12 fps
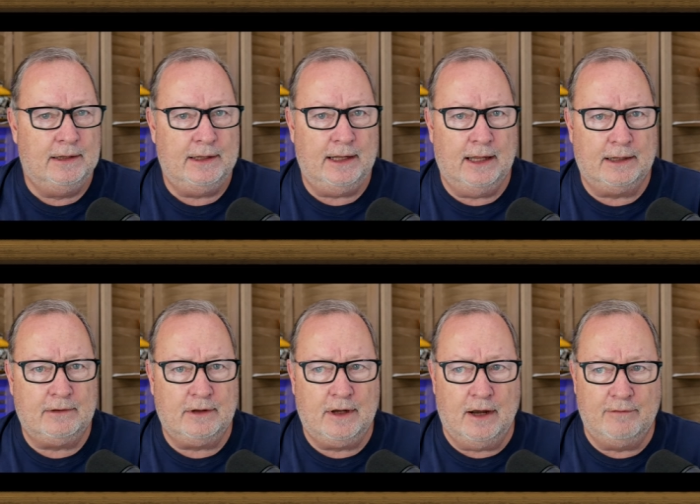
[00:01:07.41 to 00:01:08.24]
they like to
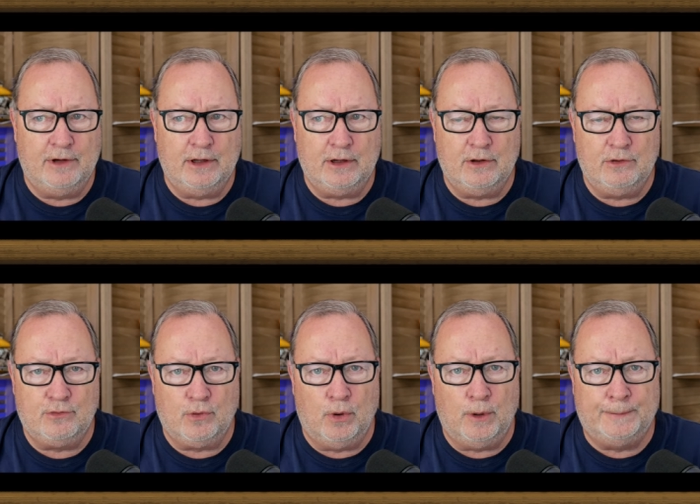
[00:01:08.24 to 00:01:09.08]
govern and
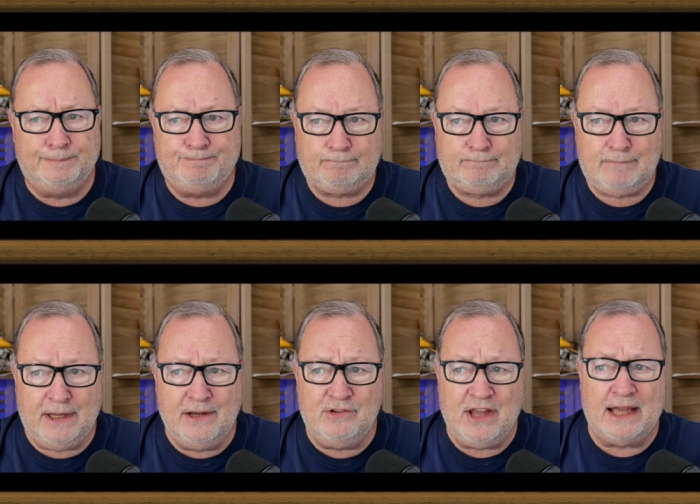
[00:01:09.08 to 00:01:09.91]
control
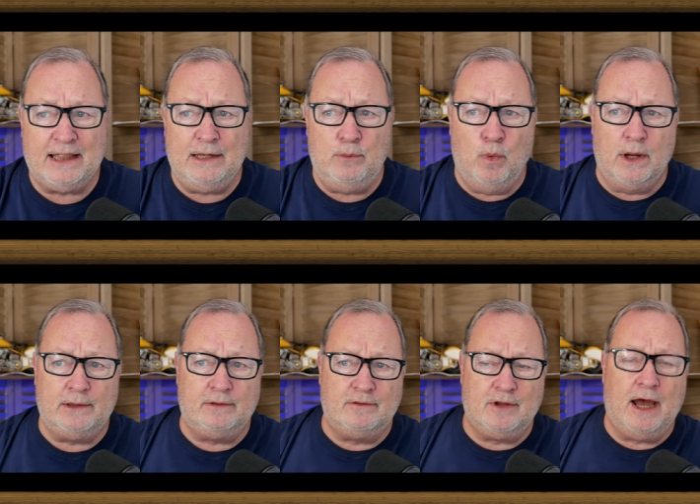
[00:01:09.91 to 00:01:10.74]
exactly what
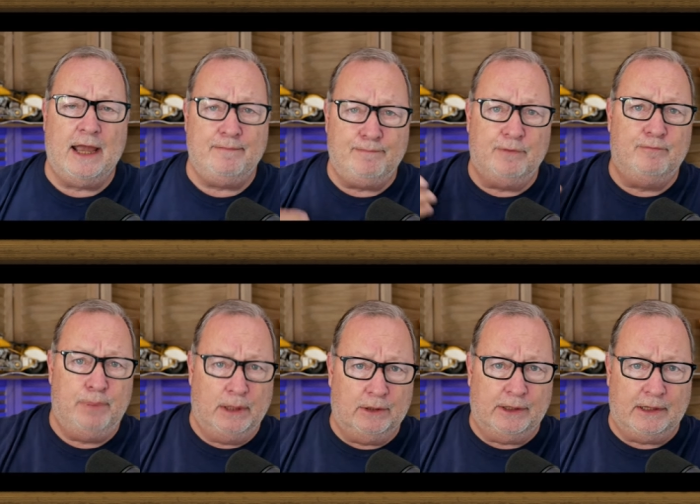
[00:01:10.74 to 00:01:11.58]
type of
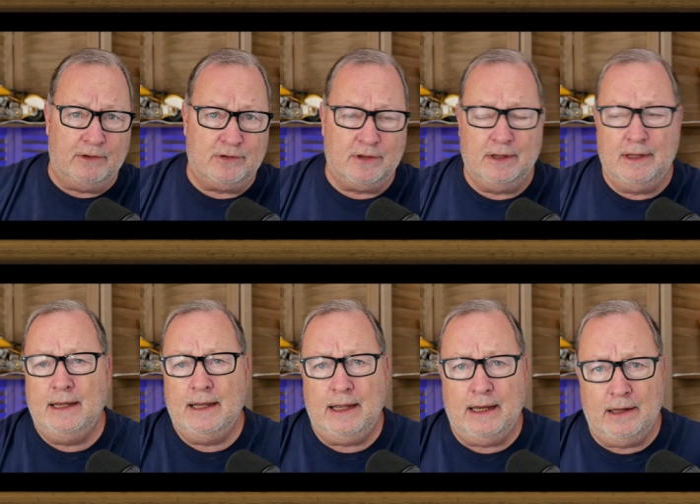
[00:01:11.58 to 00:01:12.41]
buildings
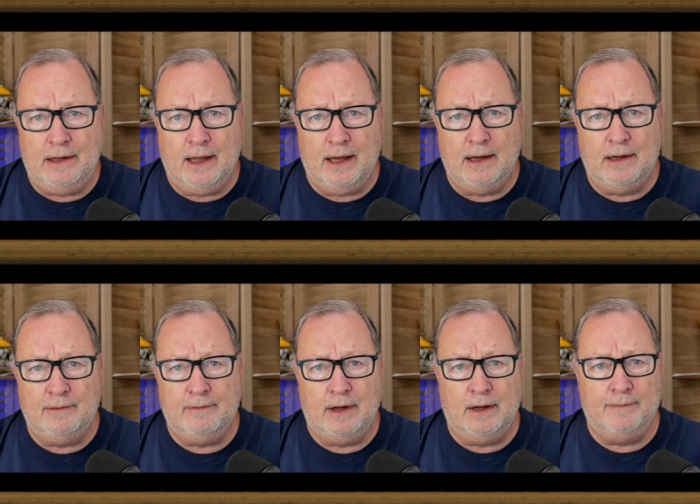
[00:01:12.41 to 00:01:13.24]
and uh,
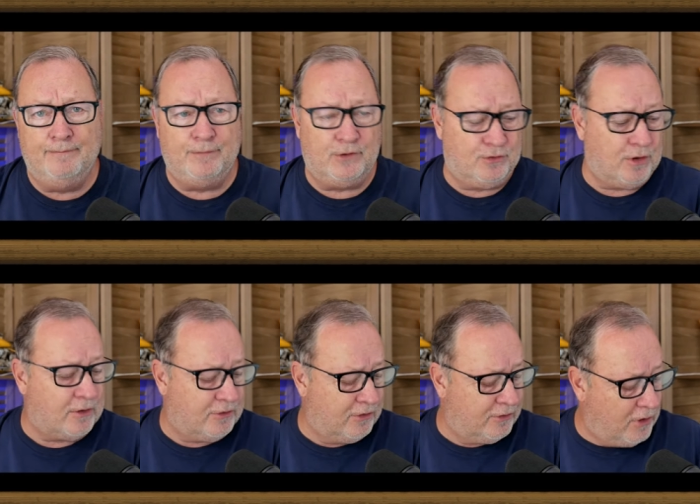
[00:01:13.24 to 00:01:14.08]
um,
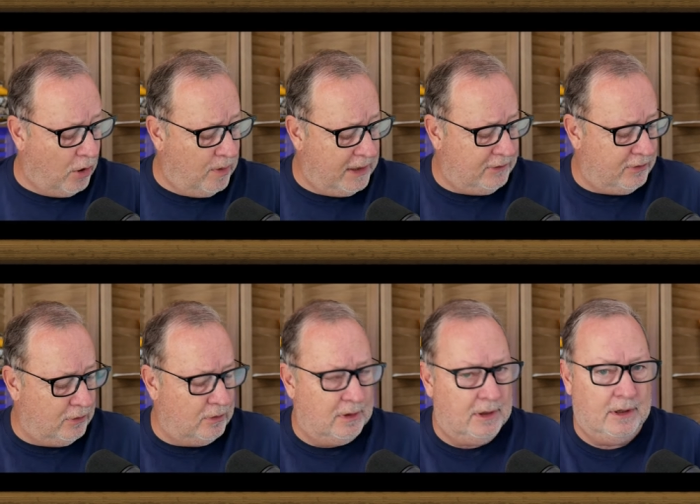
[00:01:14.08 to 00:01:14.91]
structures go into